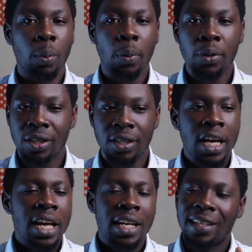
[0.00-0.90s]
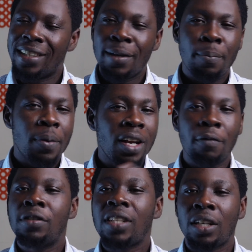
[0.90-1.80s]
properties. The
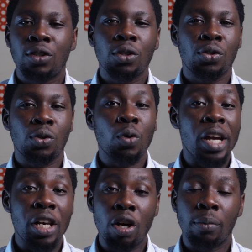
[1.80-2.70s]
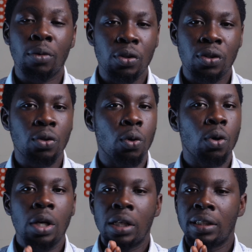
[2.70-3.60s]
benefits are just so enormous.
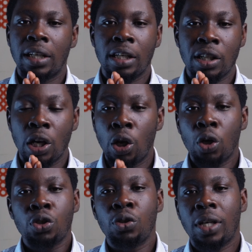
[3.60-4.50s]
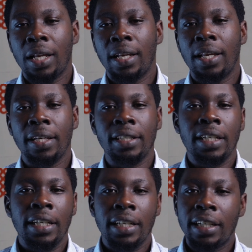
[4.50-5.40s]
So there's a lot you can learn
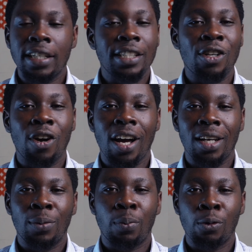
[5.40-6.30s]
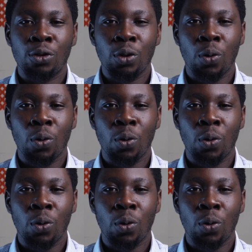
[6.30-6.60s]
in the organic poultry